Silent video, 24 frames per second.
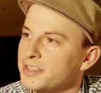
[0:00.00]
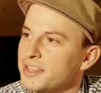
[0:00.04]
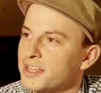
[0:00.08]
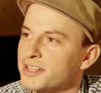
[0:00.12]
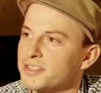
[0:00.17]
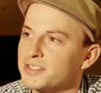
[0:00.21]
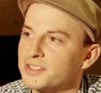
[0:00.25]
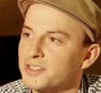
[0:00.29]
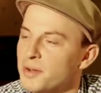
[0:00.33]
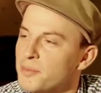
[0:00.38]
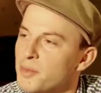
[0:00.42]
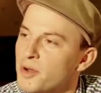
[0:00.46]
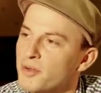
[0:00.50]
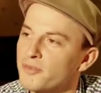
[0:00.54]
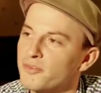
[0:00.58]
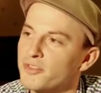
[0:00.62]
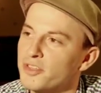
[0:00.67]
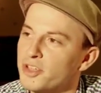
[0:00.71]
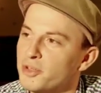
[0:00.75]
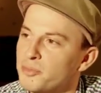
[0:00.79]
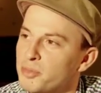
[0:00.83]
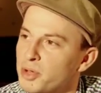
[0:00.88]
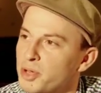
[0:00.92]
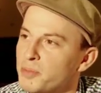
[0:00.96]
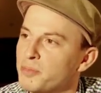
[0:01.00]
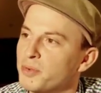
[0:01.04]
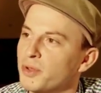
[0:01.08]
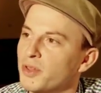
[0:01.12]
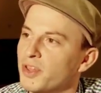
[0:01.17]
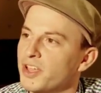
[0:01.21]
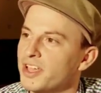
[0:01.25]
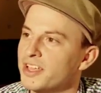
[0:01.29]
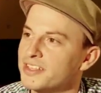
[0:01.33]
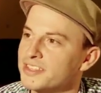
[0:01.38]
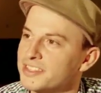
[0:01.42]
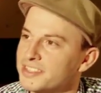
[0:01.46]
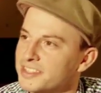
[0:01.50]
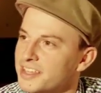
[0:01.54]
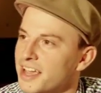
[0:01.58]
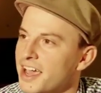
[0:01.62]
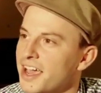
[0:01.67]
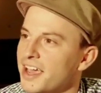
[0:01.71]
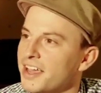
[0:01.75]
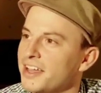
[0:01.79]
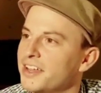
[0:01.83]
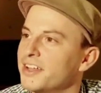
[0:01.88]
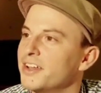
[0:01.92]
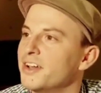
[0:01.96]
it that some of the people
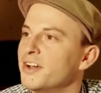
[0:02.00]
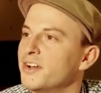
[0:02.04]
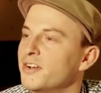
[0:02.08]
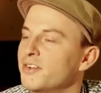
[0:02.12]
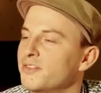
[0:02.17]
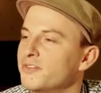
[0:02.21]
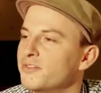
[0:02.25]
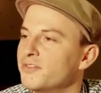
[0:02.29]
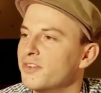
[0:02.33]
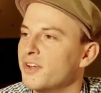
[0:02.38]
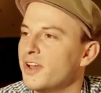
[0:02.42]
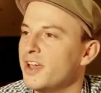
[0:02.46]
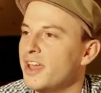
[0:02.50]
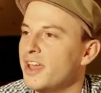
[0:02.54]
inside of